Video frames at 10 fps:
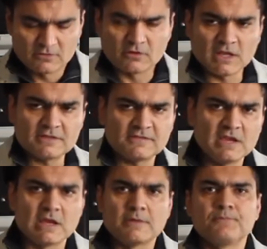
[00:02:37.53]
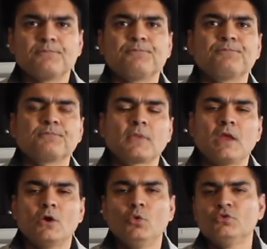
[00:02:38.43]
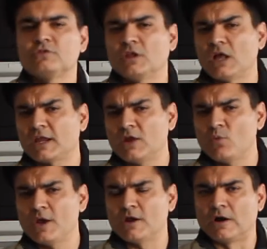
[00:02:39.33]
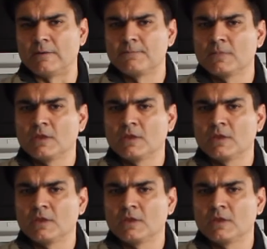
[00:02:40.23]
So let's see, who's the lucky winner?